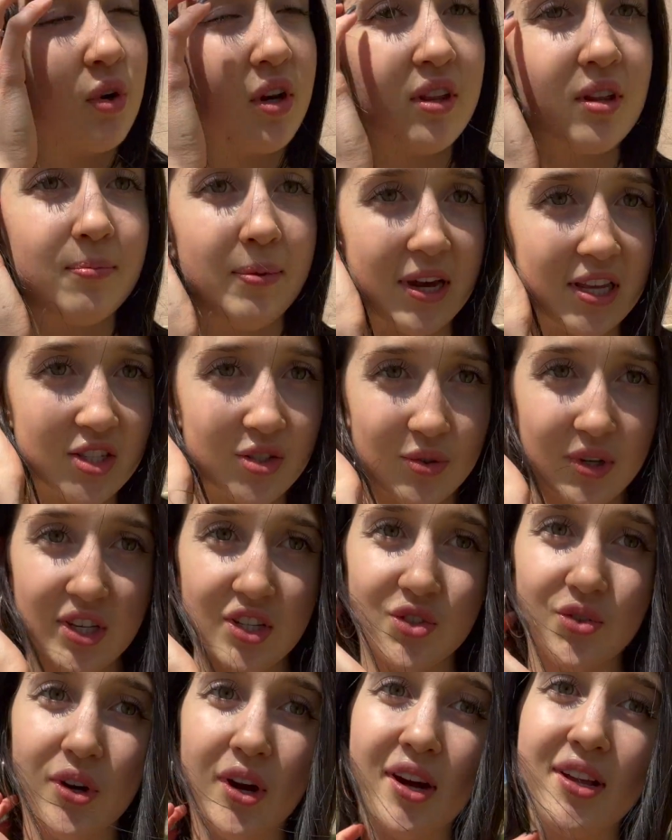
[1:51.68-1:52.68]
of the best
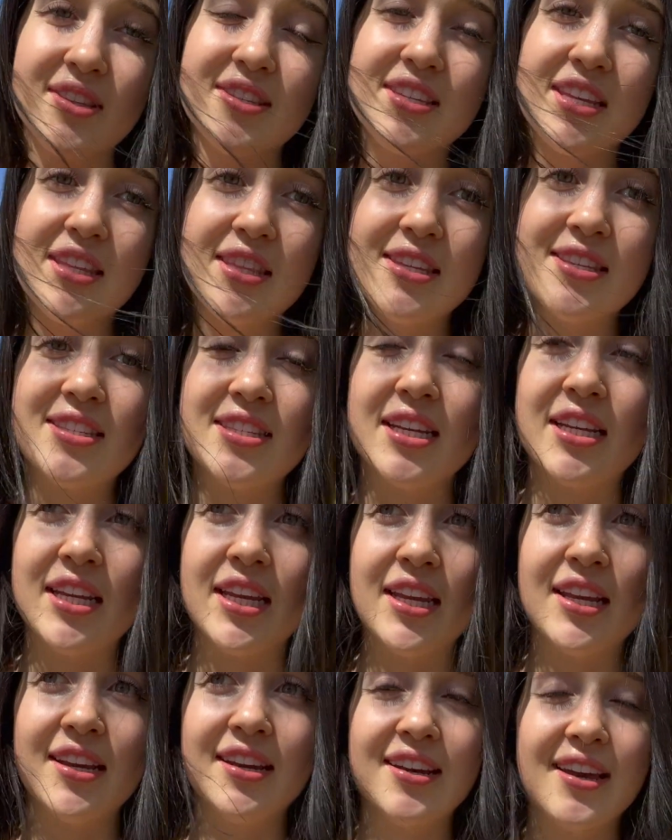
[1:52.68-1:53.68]
restaurants in the
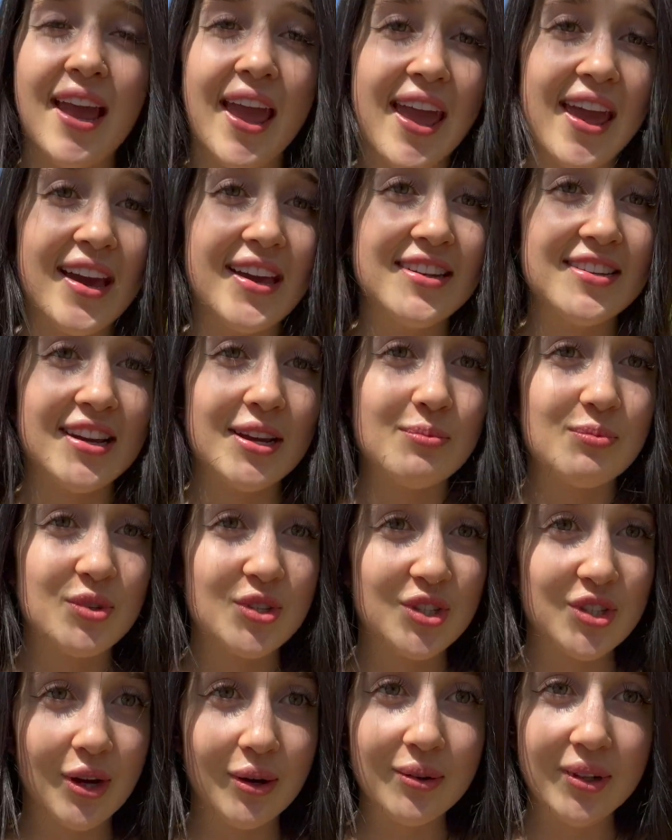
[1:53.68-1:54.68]
city, and I'm
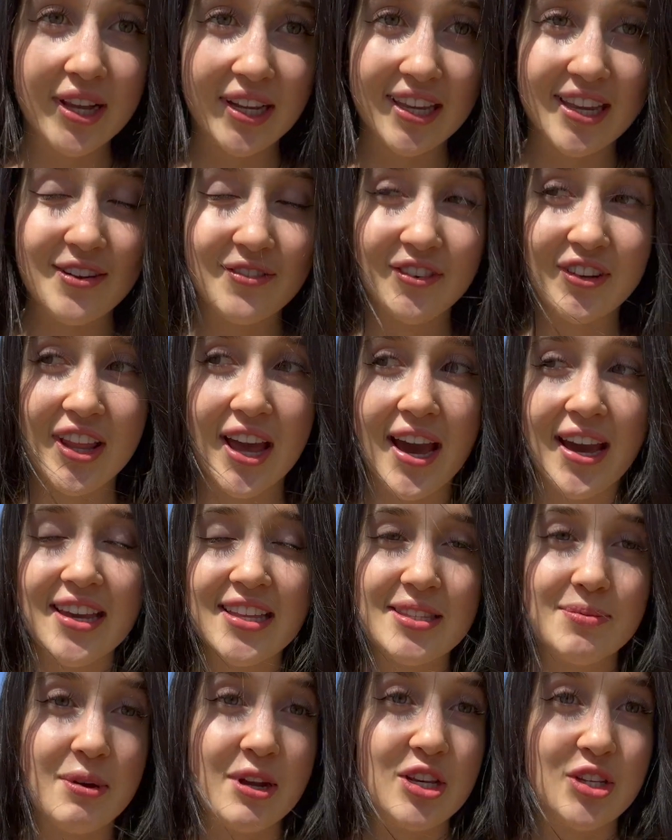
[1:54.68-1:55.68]
so lucky for that.
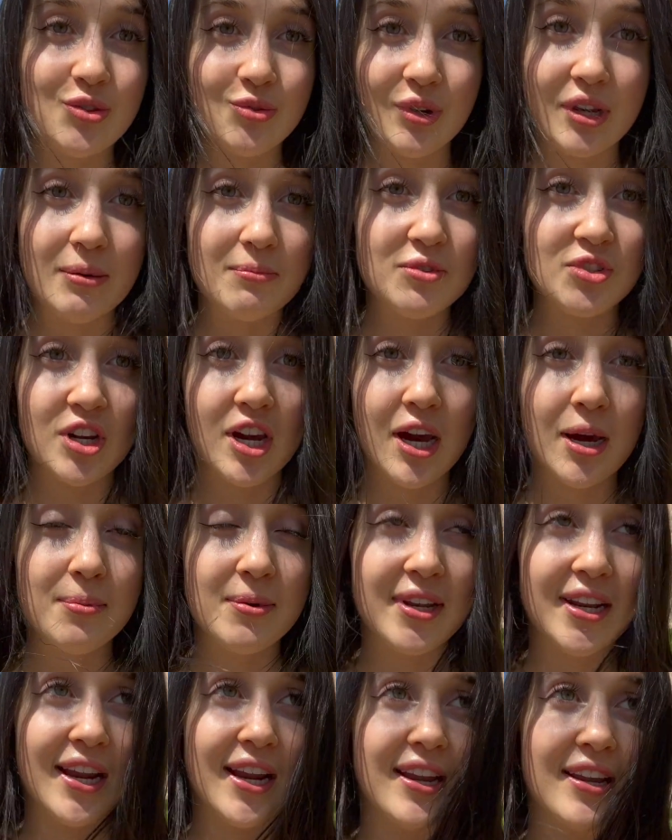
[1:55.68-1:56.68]
It's my dream job, and